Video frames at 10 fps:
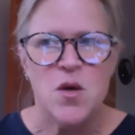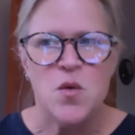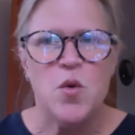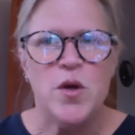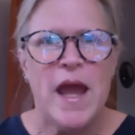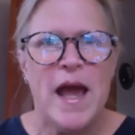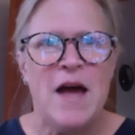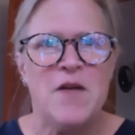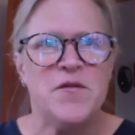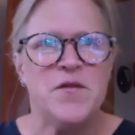would
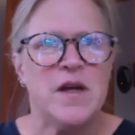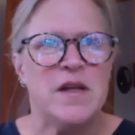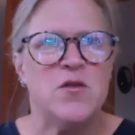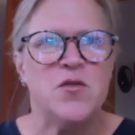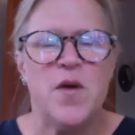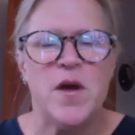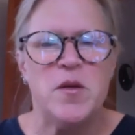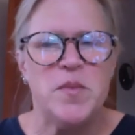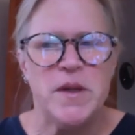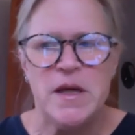have an
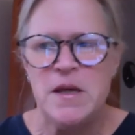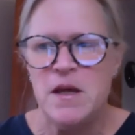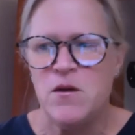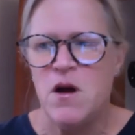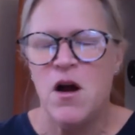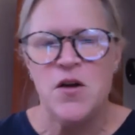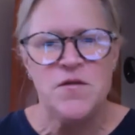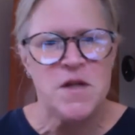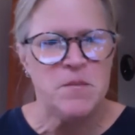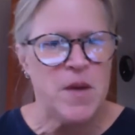incredibly
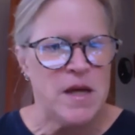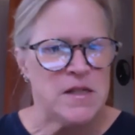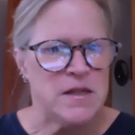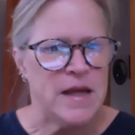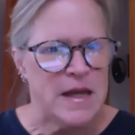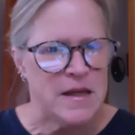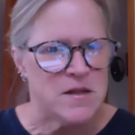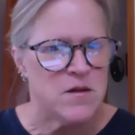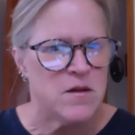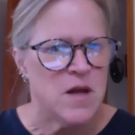carved and painted
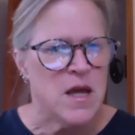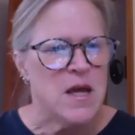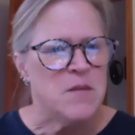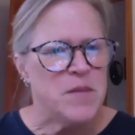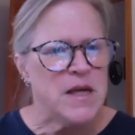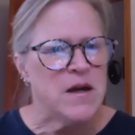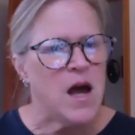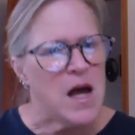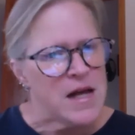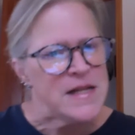handle
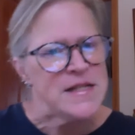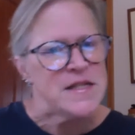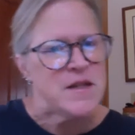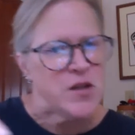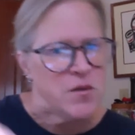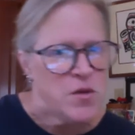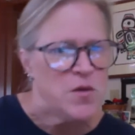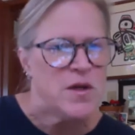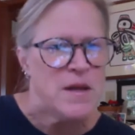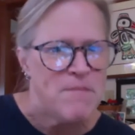because the
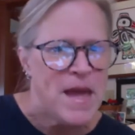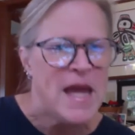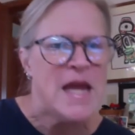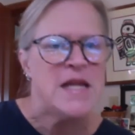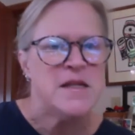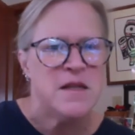community made